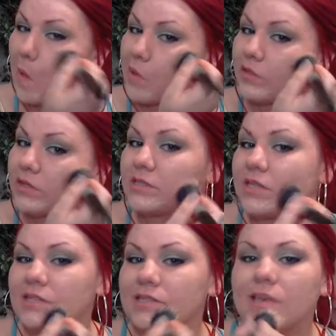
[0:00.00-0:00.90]
It looks
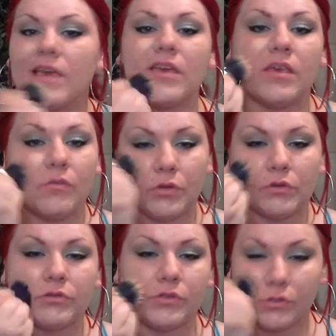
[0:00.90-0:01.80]
less cakey when
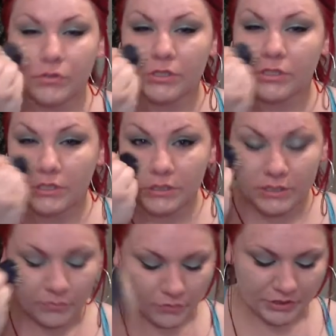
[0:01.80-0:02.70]
you do a tinted
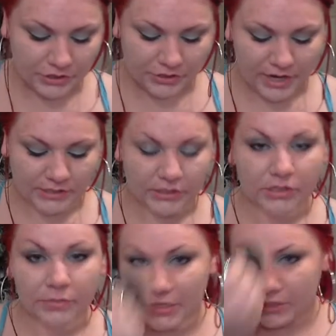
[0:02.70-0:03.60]
moisturizer,
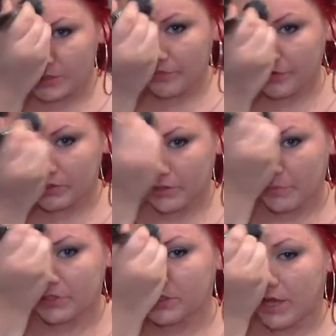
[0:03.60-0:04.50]
especially for
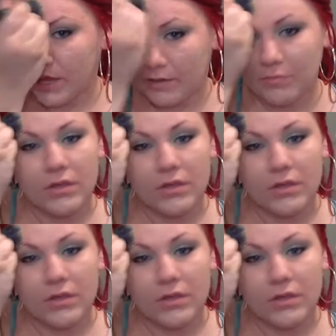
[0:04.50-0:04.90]
summertime.